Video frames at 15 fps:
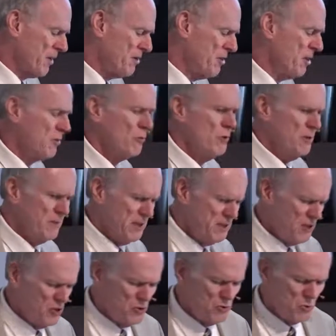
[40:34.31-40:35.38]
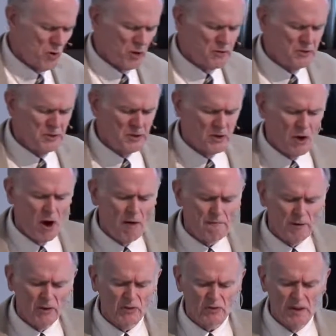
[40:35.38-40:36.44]
young woman who worked in an
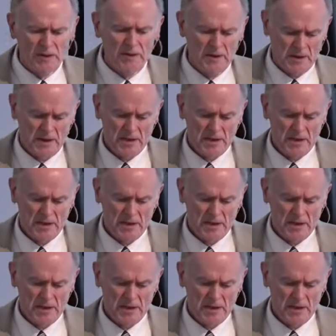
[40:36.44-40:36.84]
office and